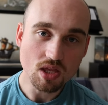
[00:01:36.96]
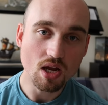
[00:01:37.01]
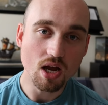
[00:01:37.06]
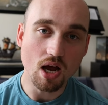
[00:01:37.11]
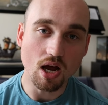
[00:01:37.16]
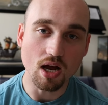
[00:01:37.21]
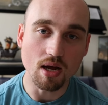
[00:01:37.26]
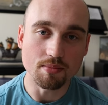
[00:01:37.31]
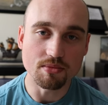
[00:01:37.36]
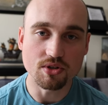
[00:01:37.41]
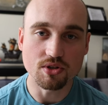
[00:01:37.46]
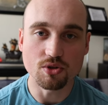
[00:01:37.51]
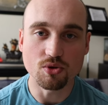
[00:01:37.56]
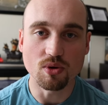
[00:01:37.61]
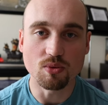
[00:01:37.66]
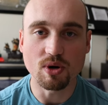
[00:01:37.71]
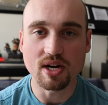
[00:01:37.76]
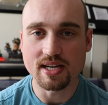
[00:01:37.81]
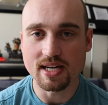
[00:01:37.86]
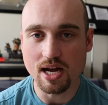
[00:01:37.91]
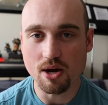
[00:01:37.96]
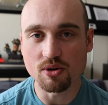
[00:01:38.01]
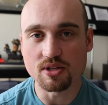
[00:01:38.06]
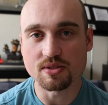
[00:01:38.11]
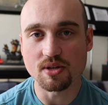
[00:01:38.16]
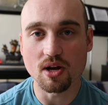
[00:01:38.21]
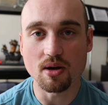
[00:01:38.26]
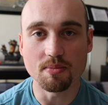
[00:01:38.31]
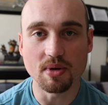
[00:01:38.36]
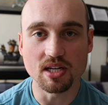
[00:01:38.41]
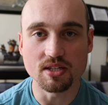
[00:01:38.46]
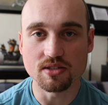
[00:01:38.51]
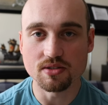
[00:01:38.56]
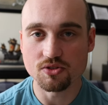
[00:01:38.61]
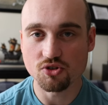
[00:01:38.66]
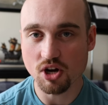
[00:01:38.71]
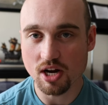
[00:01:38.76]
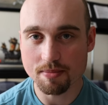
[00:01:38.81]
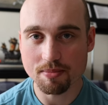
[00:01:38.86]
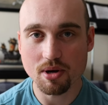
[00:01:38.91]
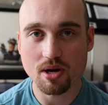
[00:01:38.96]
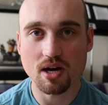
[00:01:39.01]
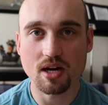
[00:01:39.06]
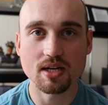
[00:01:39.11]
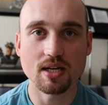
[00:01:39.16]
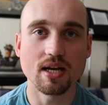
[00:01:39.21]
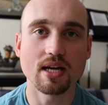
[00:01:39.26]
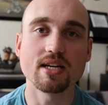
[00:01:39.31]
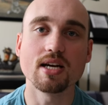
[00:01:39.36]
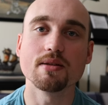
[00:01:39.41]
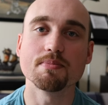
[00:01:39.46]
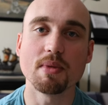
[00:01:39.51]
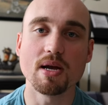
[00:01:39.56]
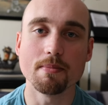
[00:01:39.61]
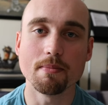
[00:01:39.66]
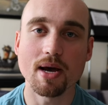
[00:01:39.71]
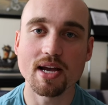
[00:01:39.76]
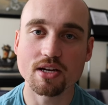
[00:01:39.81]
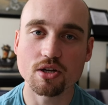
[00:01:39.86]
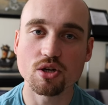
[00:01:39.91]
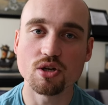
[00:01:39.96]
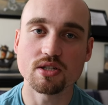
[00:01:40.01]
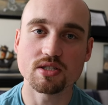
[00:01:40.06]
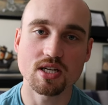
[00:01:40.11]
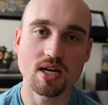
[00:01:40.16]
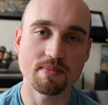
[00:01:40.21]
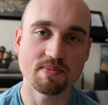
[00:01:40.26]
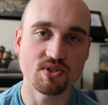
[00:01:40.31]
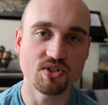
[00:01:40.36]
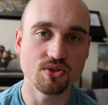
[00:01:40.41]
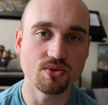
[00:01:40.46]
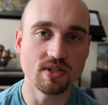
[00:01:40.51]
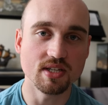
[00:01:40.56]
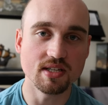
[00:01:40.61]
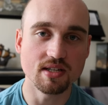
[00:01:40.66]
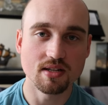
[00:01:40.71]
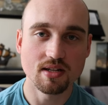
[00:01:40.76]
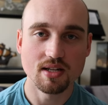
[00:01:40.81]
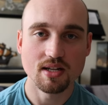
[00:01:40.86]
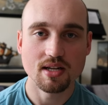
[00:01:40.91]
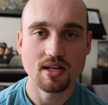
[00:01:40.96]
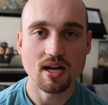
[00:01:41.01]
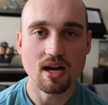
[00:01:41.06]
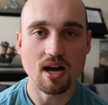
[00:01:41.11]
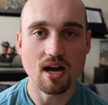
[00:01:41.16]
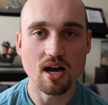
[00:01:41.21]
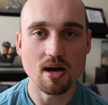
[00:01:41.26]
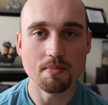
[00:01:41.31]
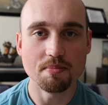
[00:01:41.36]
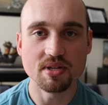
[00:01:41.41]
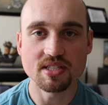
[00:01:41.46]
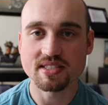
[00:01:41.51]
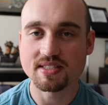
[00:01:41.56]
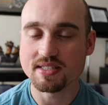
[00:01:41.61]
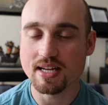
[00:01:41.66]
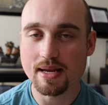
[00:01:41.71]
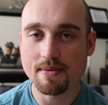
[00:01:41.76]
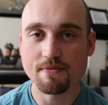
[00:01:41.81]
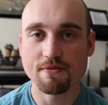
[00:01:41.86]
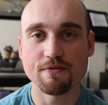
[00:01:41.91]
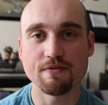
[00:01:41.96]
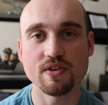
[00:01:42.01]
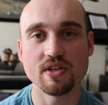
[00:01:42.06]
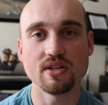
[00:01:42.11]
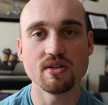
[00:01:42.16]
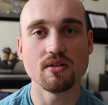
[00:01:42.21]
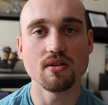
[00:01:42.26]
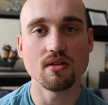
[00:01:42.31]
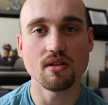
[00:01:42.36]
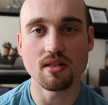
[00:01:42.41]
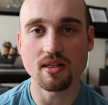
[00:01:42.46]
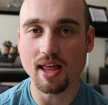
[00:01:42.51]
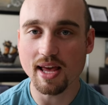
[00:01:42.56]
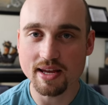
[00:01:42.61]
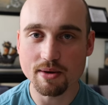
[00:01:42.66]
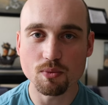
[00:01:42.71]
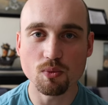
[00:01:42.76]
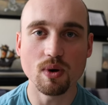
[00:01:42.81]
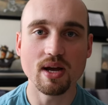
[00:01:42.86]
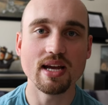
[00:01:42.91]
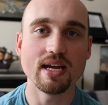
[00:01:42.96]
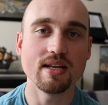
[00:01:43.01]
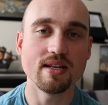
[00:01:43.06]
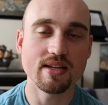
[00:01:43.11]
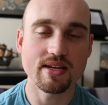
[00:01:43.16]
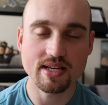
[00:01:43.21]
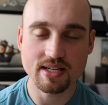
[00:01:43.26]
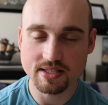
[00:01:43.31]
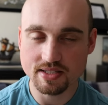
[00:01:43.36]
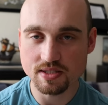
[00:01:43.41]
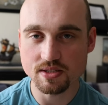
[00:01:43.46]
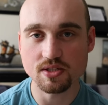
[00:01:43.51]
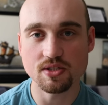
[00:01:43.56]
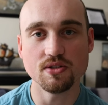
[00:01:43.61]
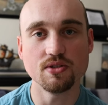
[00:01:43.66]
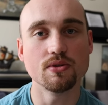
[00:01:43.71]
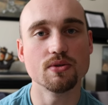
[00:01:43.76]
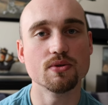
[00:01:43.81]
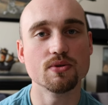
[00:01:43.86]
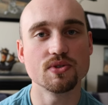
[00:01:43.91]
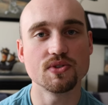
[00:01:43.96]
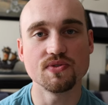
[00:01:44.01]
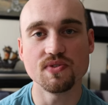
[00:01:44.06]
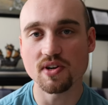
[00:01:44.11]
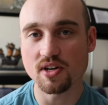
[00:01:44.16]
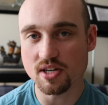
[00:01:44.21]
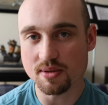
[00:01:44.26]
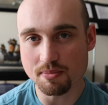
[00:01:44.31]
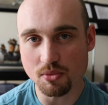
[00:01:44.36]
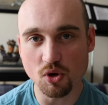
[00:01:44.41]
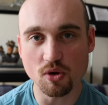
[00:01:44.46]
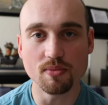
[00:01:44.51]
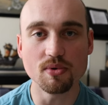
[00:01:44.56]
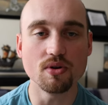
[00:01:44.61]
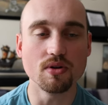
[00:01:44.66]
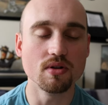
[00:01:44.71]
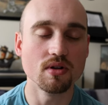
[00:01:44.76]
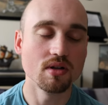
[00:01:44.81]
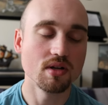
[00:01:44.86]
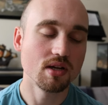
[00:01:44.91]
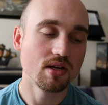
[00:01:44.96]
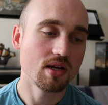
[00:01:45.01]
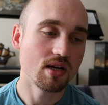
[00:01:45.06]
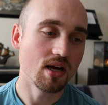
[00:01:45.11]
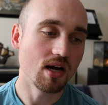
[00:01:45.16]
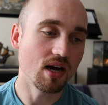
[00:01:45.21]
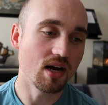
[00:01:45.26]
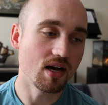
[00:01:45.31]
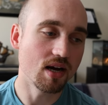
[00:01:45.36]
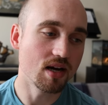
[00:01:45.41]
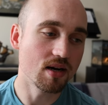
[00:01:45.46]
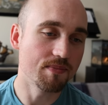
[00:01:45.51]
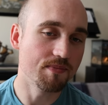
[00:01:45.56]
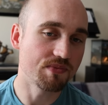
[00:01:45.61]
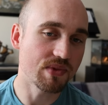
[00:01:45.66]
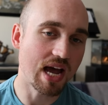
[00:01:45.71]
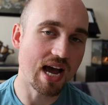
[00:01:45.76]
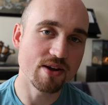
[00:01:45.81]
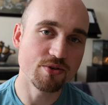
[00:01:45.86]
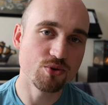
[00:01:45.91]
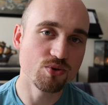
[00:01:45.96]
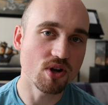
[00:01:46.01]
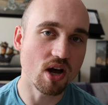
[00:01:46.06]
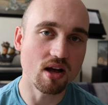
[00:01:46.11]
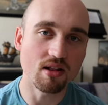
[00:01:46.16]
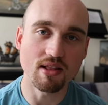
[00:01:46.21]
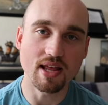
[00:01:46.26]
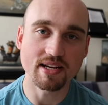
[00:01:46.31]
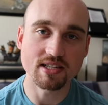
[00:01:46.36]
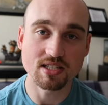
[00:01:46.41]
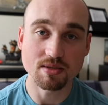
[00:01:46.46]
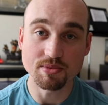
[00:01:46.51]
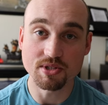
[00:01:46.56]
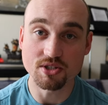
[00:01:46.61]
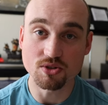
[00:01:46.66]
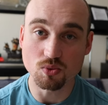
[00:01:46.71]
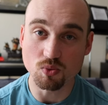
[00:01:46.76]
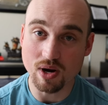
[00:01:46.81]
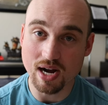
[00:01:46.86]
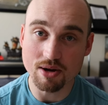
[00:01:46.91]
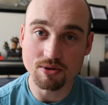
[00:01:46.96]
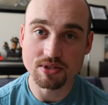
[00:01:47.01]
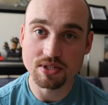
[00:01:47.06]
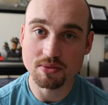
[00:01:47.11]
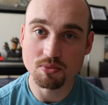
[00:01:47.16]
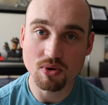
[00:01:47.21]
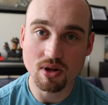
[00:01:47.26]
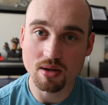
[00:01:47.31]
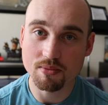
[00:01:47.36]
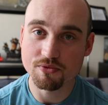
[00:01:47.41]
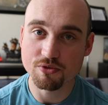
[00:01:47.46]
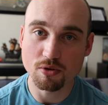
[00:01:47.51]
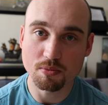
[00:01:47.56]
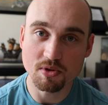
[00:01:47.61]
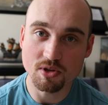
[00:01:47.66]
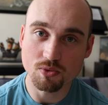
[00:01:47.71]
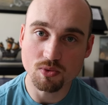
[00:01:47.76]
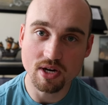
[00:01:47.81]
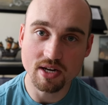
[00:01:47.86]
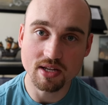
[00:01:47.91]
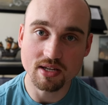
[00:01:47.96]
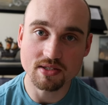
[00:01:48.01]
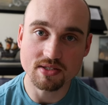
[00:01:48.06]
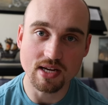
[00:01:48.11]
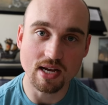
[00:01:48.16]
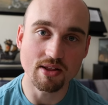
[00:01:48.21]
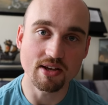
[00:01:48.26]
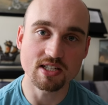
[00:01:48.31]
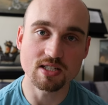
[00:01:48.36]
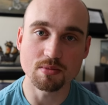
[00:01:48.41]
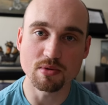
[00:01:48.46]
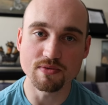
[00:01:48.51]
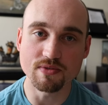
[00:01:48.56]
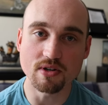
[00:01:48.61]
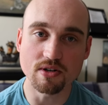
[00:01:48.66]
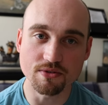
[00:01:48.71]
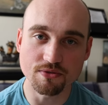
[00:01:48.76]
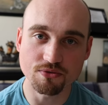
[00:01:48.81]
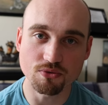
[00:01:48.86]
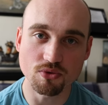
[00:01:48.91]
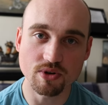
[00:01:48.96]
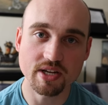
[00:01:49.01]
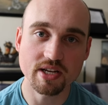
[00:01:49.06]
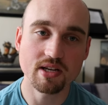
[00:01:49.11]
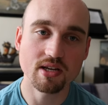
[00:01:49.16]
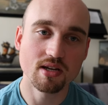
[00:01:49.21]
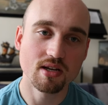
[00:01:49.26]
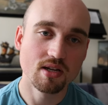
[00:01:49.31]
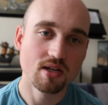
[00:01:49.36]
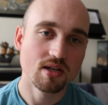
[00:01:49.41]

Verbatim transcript: Um, you know, right now it's on my tripod. I got my mic hooked up to it, um, but same feel, lightweight, easy to use, very mobile. Um, I do not like to be grounded while I'm filming weddings. I like to be very free.